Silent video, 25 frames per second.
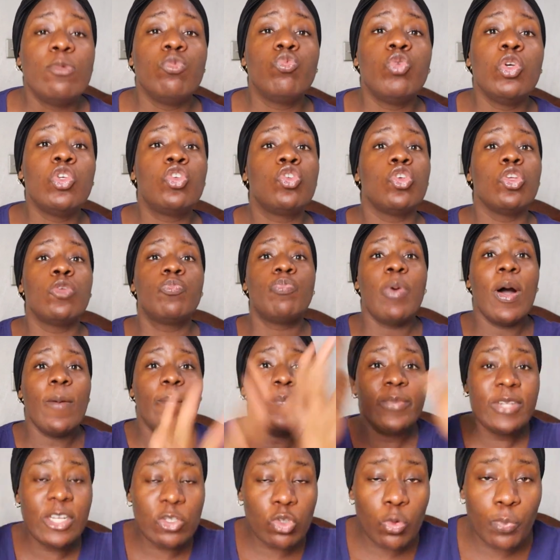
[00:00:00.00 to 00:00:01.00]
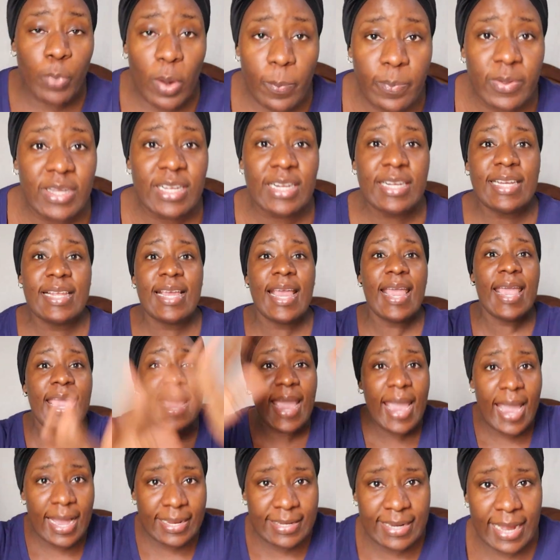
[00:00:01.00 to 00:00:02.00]
They should publicly
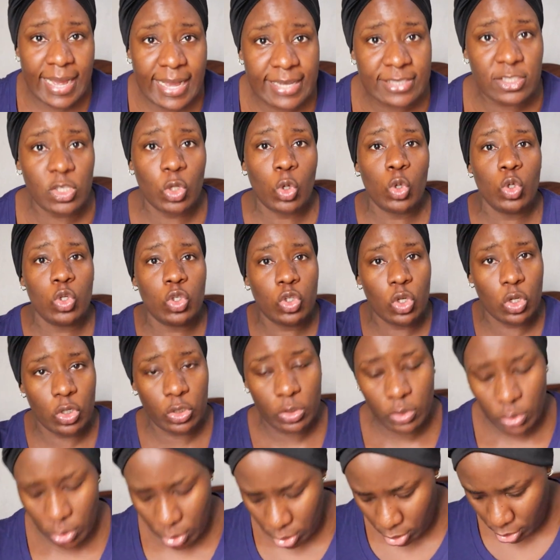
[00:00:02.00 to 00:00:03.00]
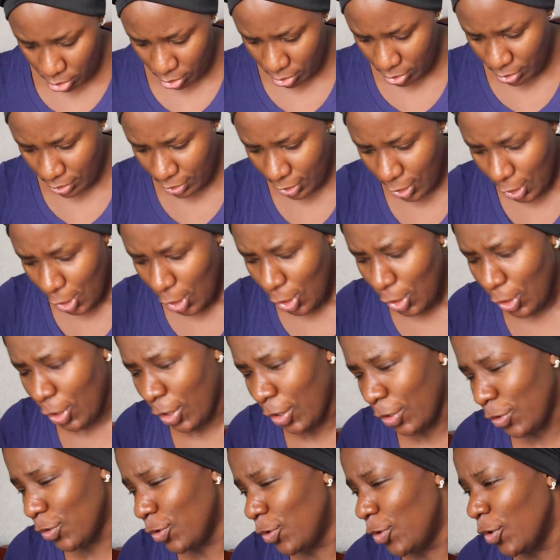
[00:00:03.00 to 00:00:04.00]
air their execution.
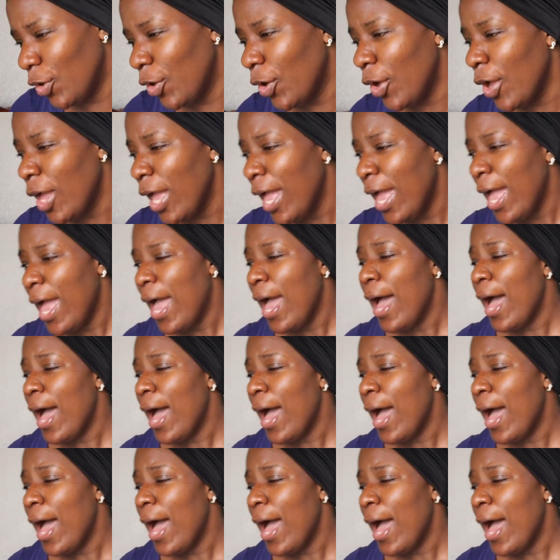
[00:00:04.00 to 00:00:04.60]
You know?